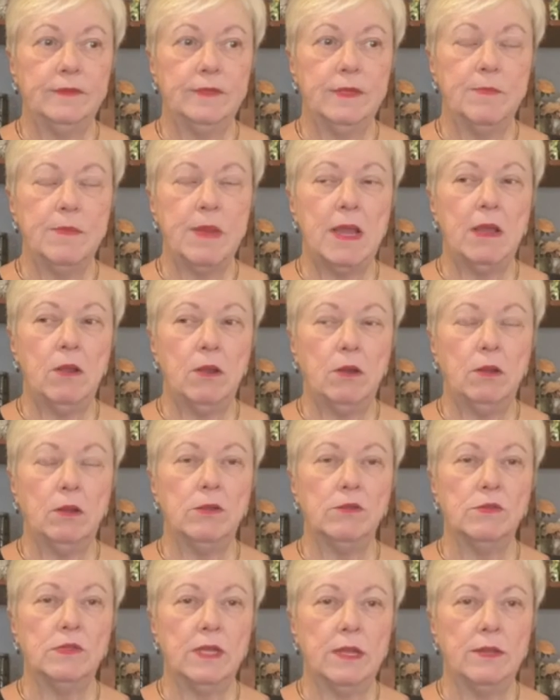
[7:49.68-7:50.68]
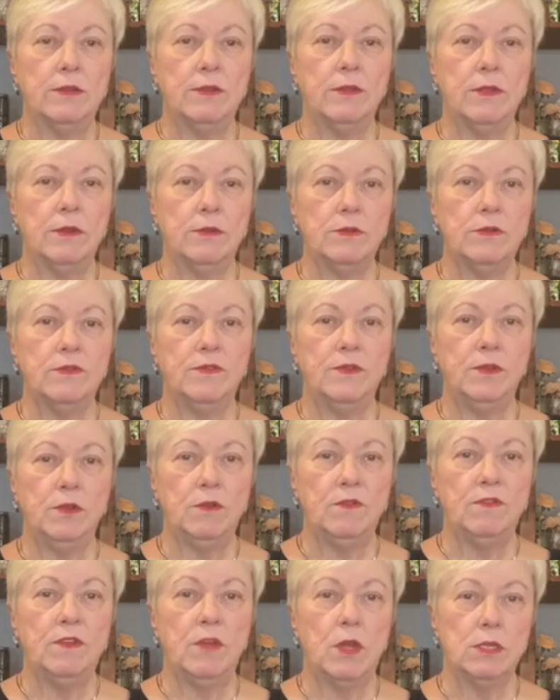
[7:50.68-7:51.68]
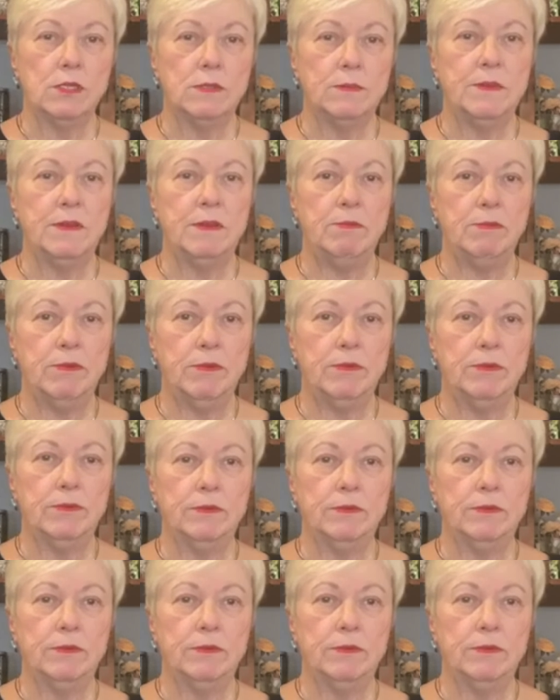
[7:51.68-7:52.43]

my heart goes out to those of you who've lost people.